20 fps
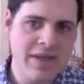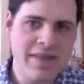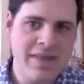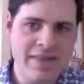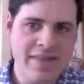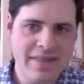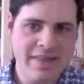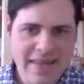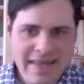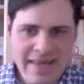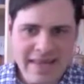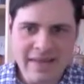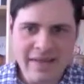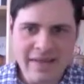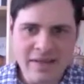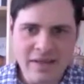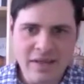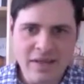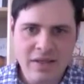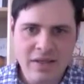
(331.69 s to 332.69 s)

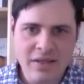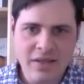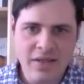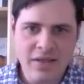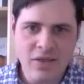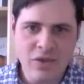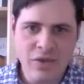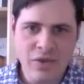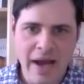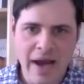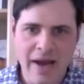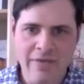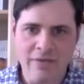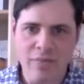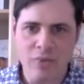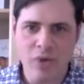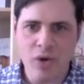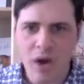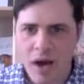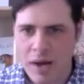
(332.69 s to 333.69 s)
then you have a
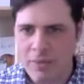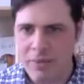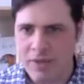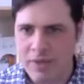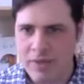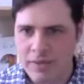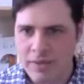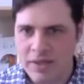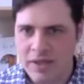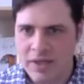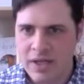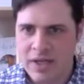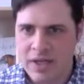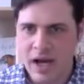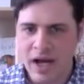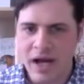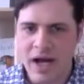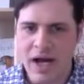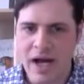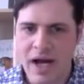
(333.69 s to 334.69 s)
problem,
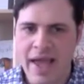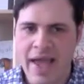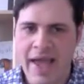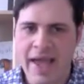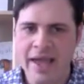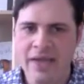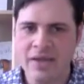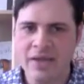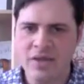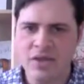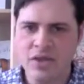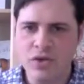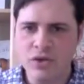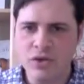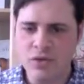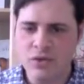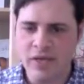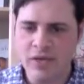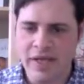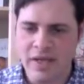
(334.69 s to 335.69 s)
and
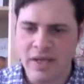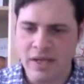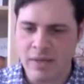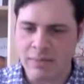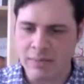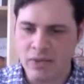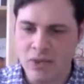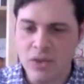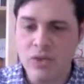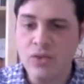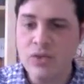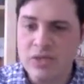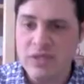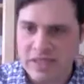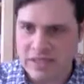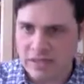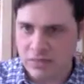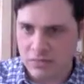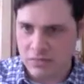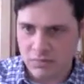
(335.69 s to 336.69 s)
you end up
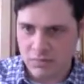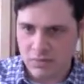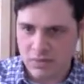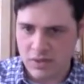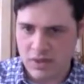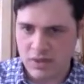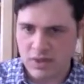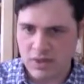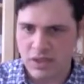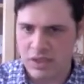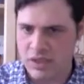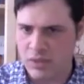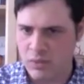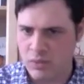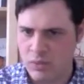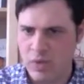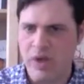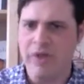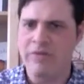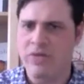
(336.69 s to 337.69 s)
losing
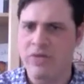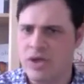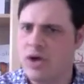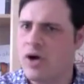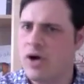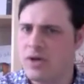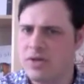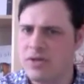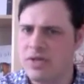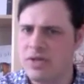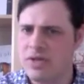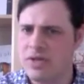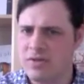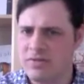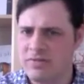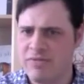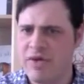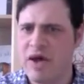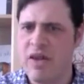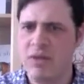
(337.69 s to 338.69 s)
whatever the card says
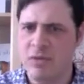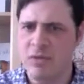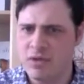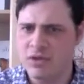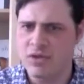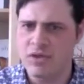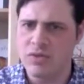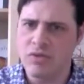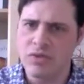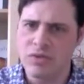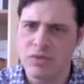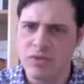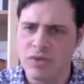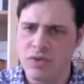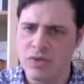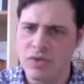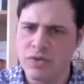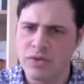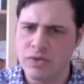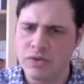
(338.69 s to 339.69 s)
followers you will
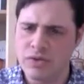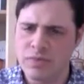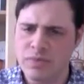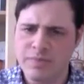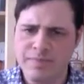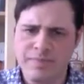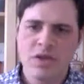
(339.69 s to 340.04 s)
lose.